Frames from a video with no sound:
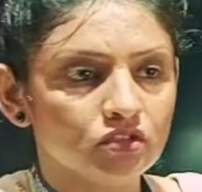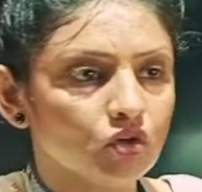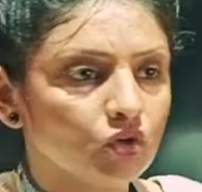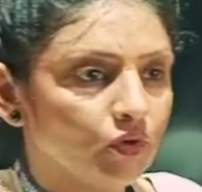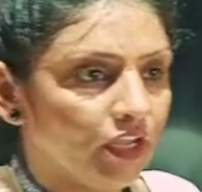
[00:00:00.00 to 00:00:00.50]

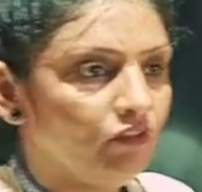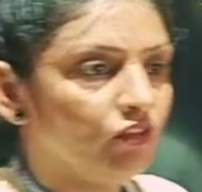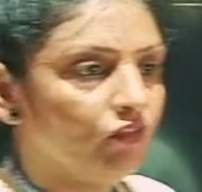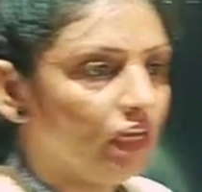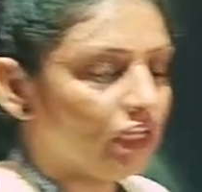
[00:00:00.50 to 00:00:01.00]
So today
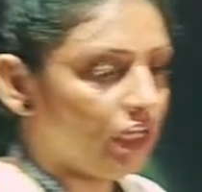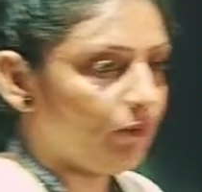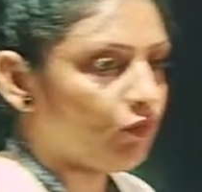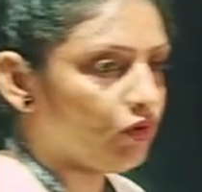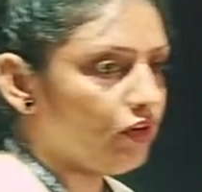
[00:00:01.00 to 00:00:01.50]
we will
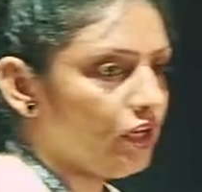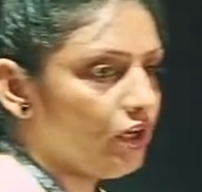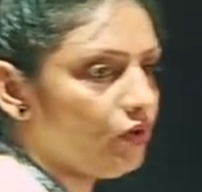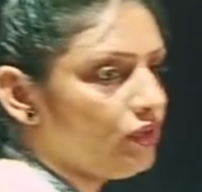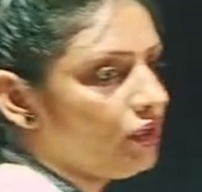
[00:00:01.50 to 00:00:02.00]

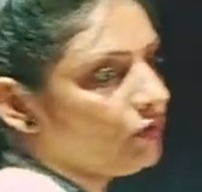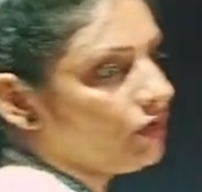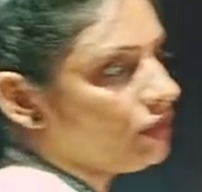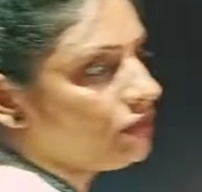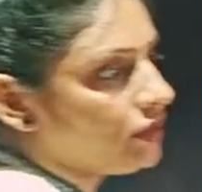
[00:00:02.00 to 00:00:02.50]
continue the
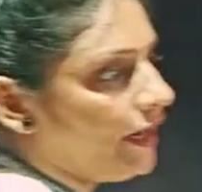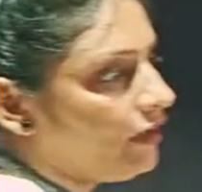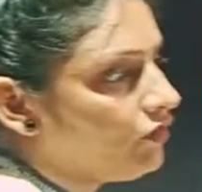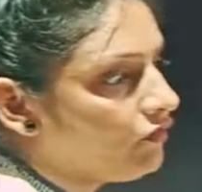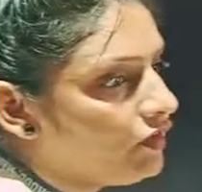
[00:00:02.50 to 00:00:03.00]
unit
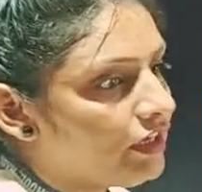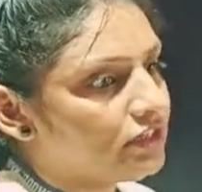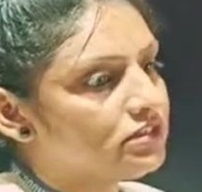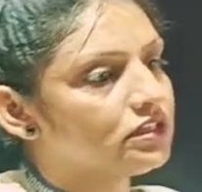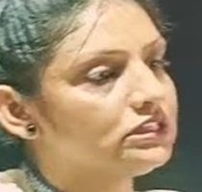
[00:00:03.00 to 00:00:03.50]
and we will
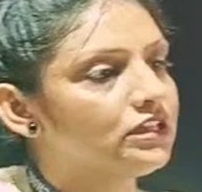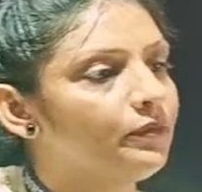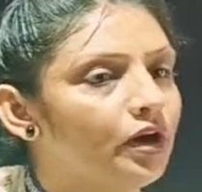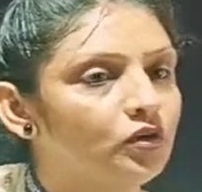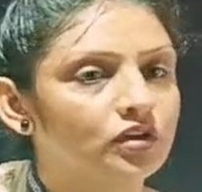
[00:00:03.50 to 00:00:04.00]
discuss
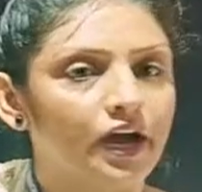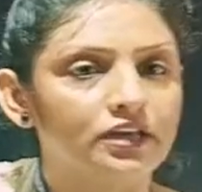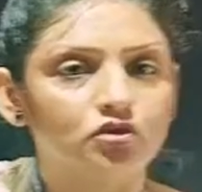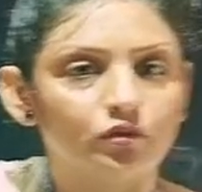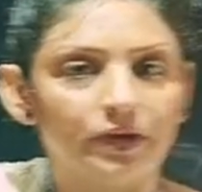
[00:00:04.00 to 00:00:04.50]
about
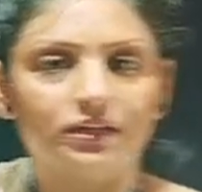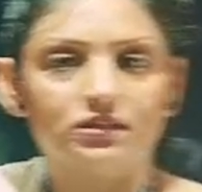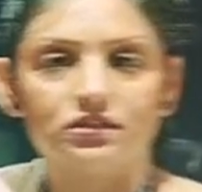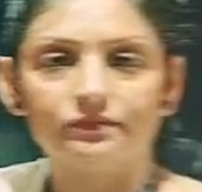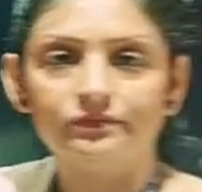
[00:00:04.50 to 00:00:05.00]

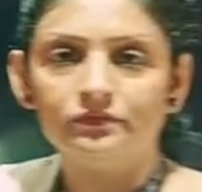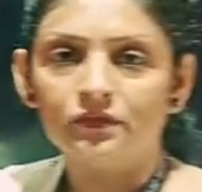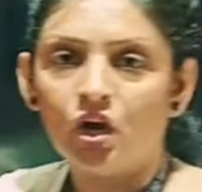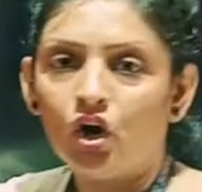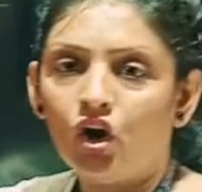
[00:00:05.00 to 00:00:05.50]
isomerism
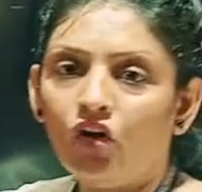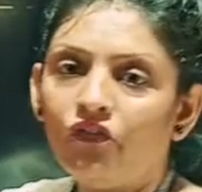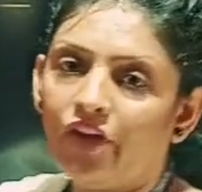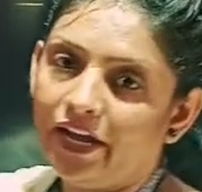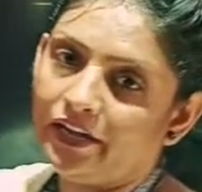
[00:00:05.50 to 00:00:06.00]
of
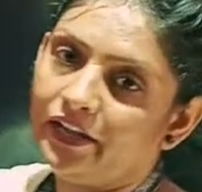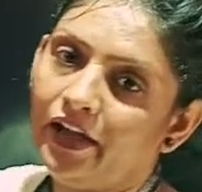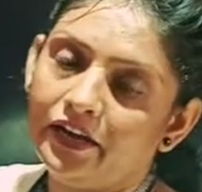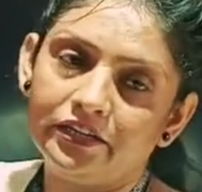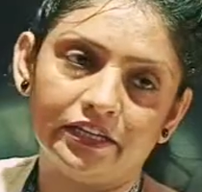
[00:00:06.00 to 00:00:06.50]

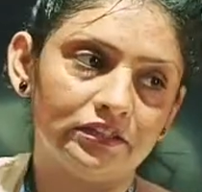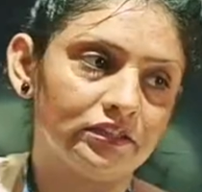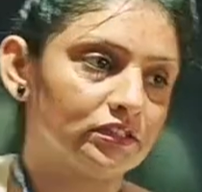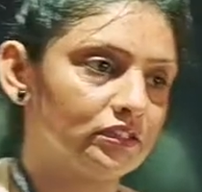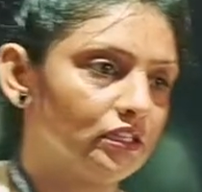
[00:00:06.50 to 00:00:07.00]
aldehyde and
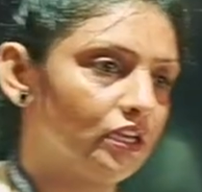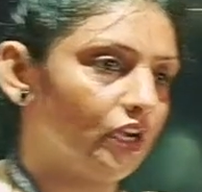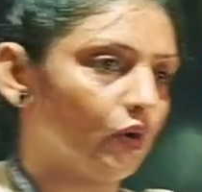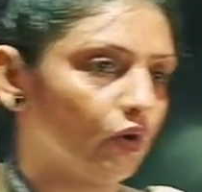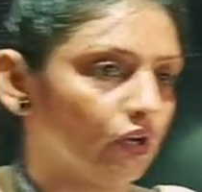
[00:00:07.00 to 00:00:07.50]

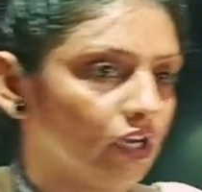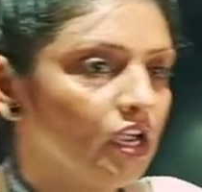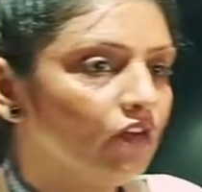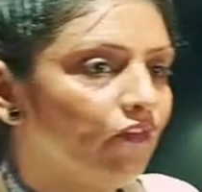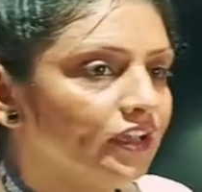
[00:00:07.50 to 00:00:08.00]
ketone.
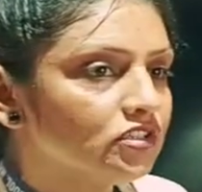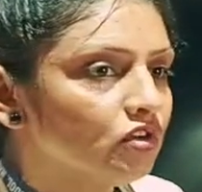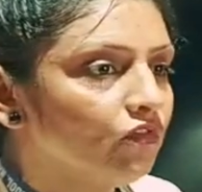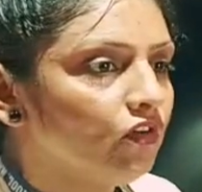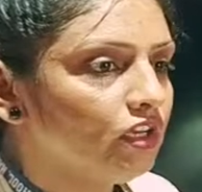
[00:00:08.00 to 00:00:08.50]

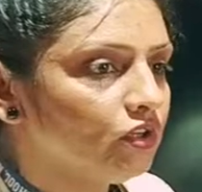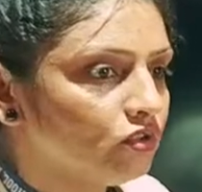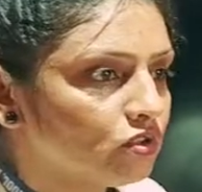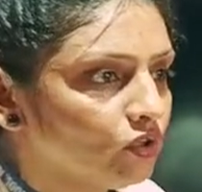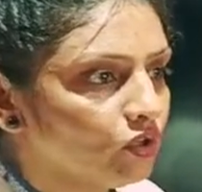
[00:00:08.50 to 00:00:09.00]
First of all,
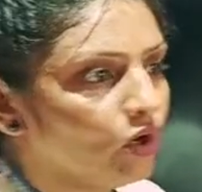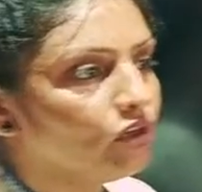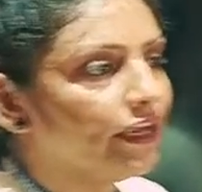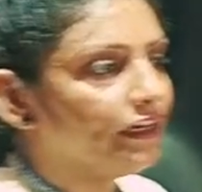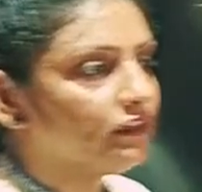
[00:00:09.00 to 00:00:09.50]
you should
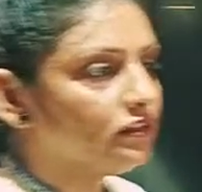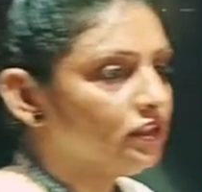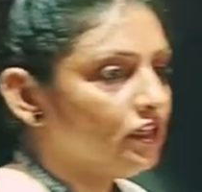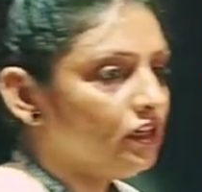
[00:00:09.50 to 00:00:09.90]
know that